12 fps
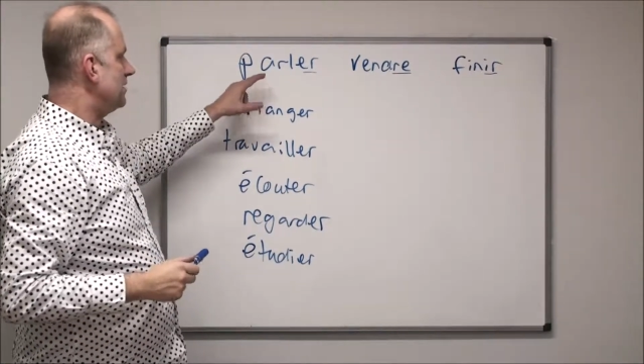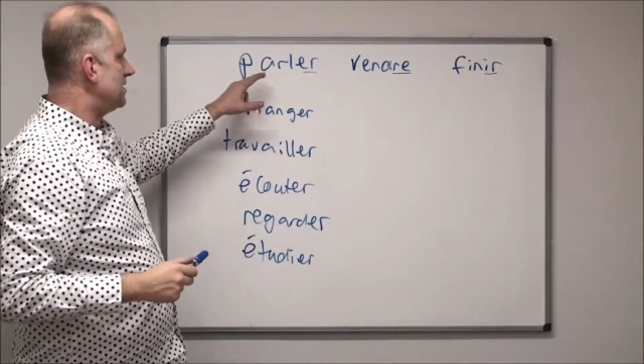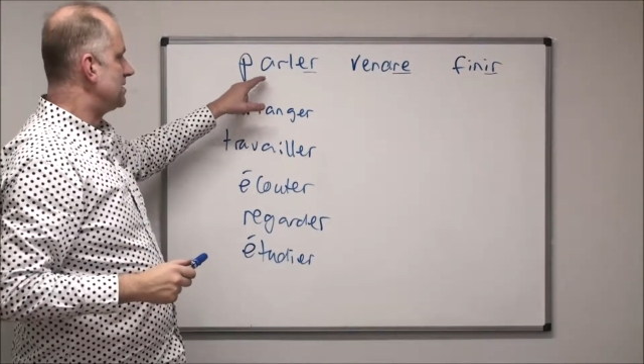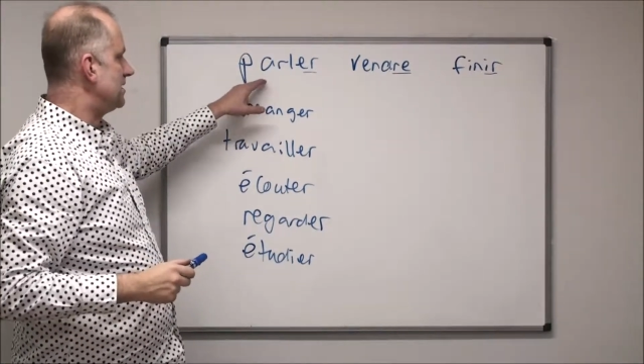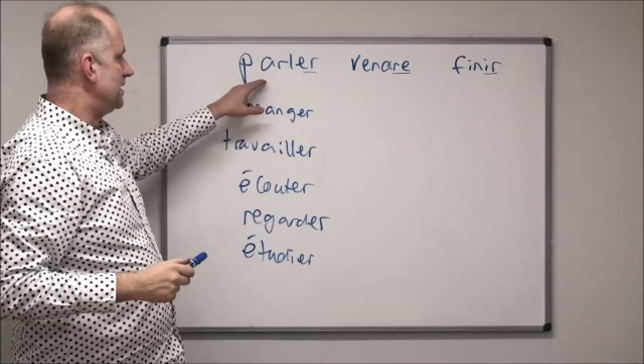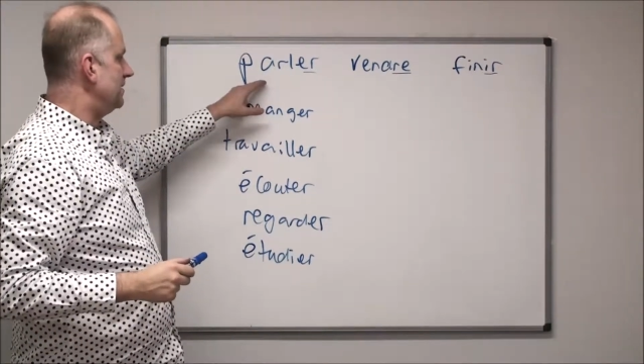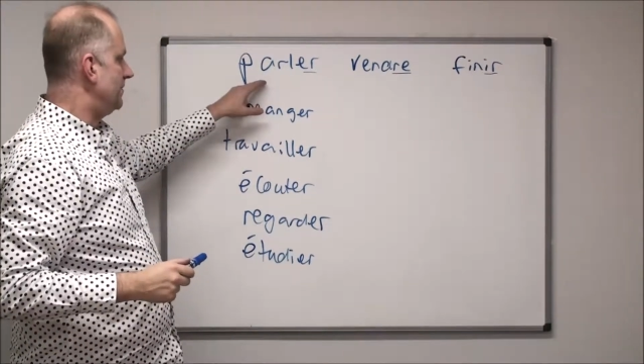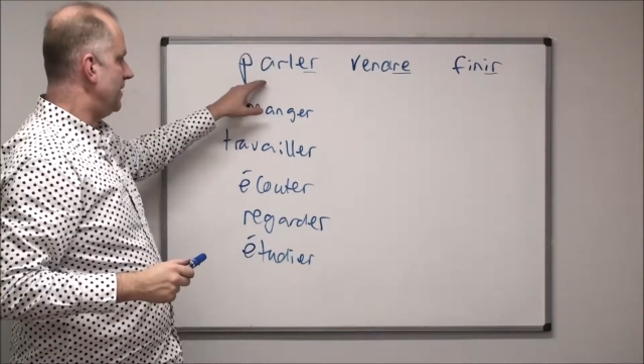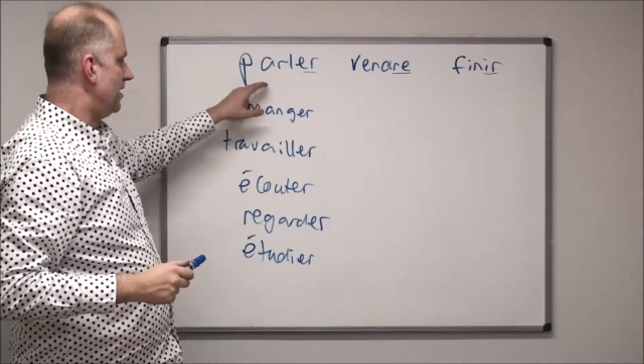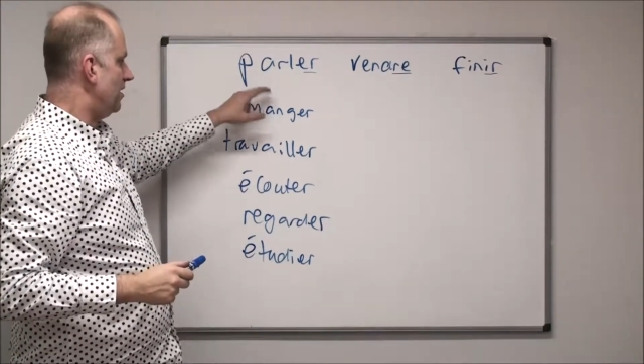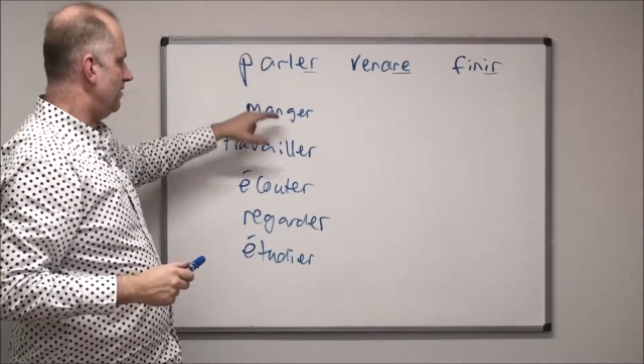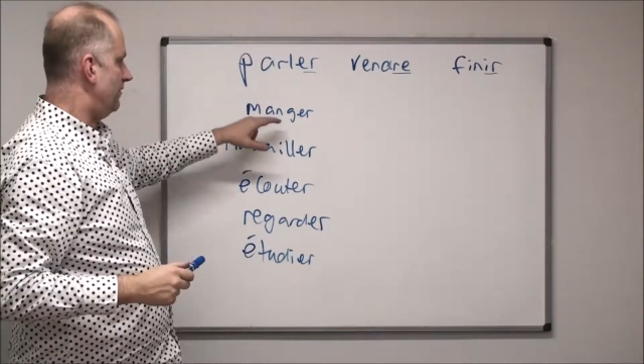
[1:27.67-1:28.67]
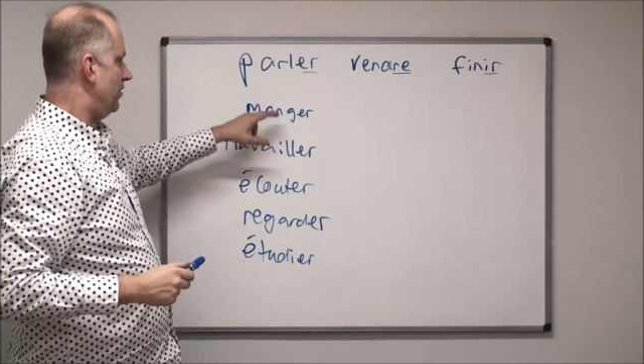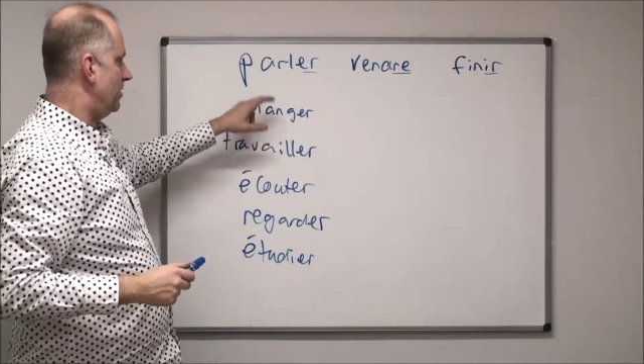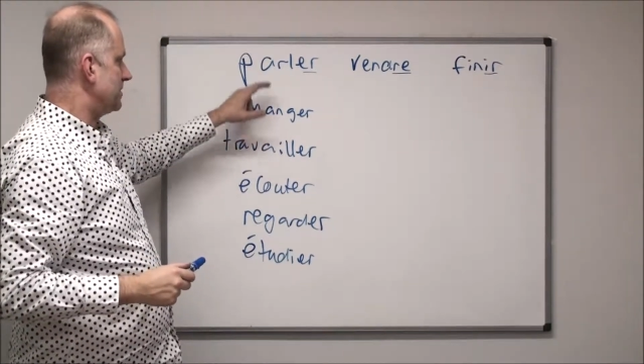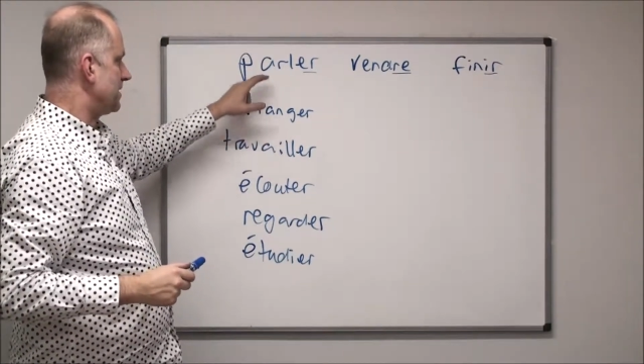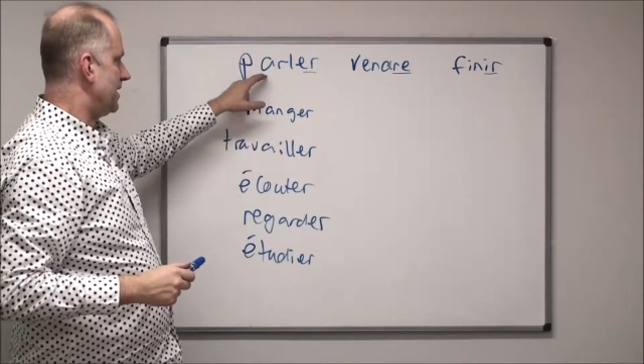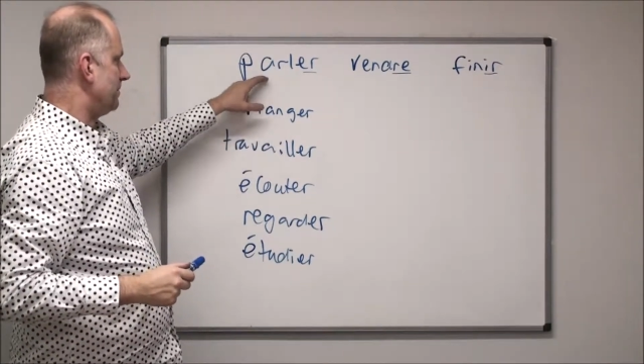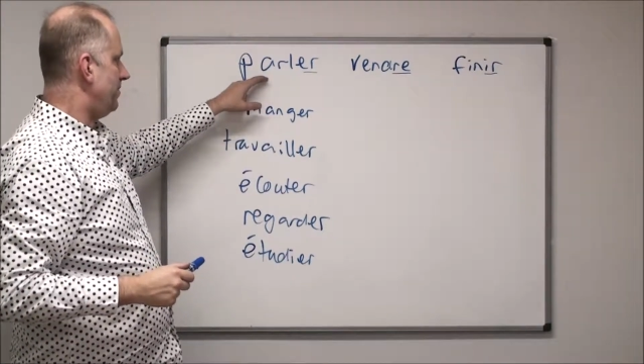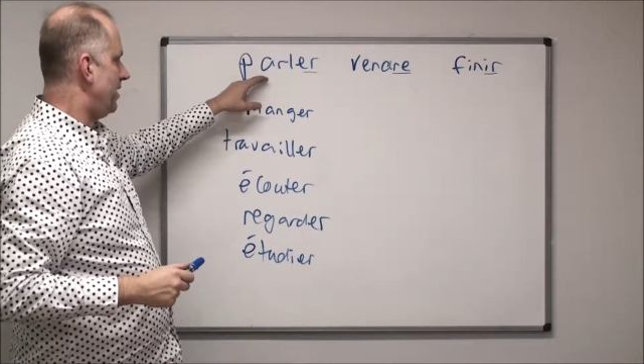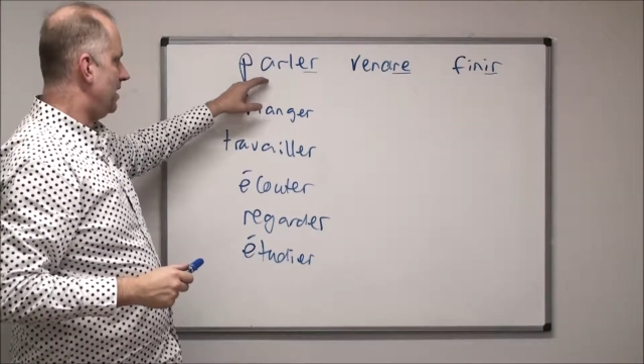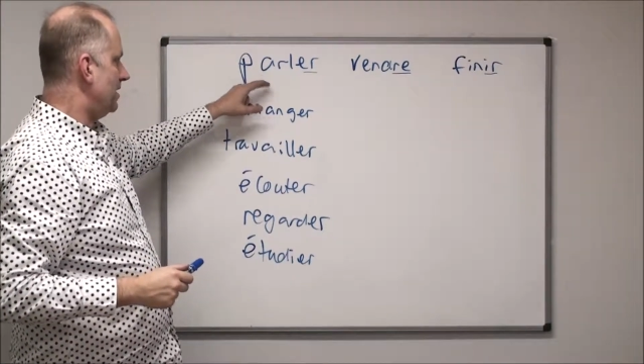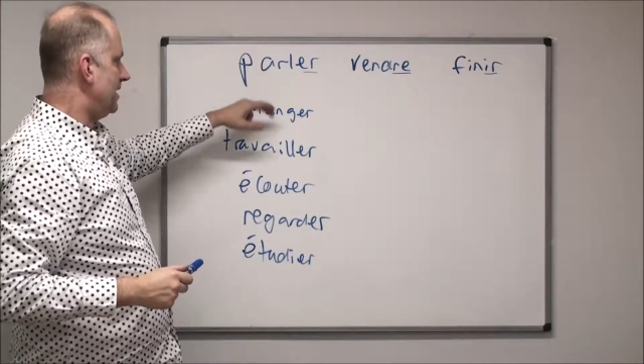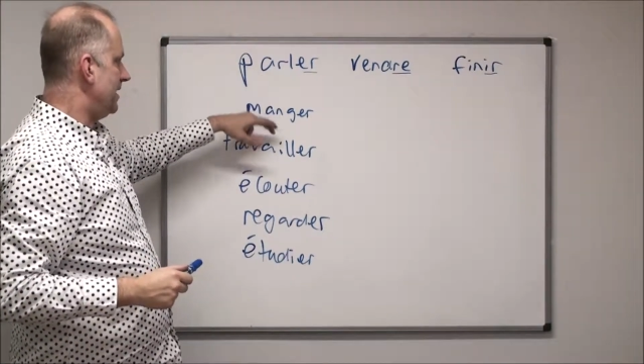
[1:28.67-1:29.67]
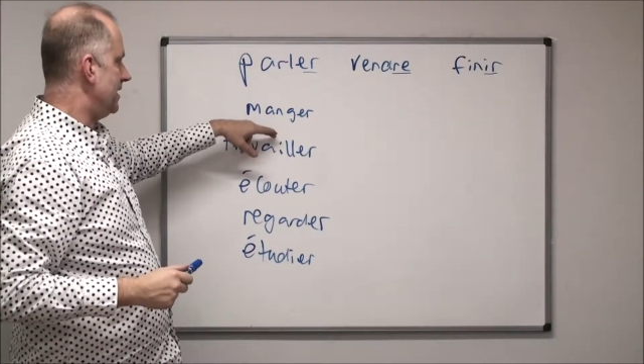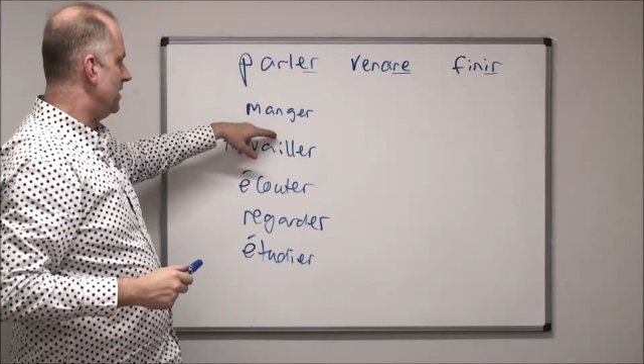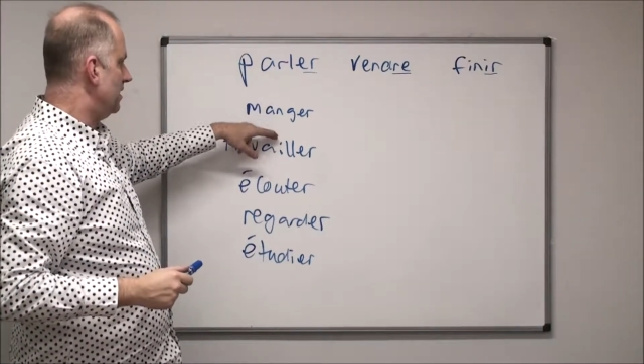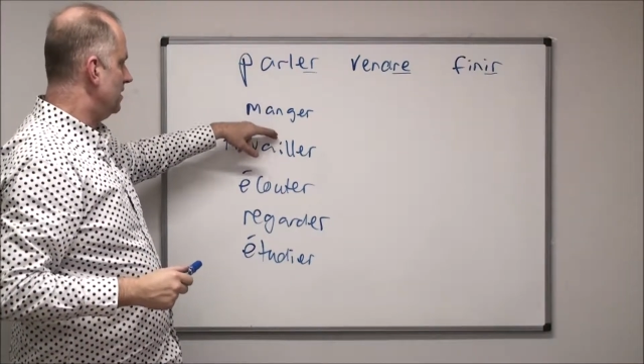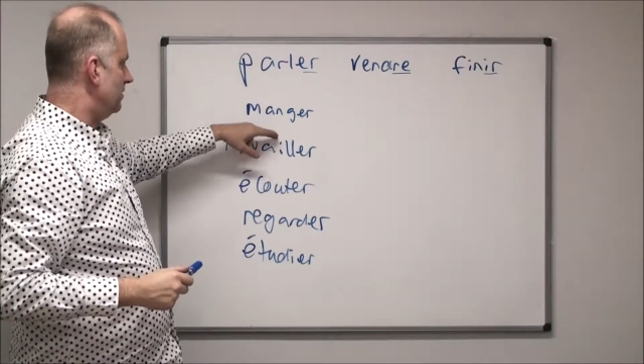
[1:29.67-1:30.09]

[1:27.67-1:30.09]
is the ER verbs like parler,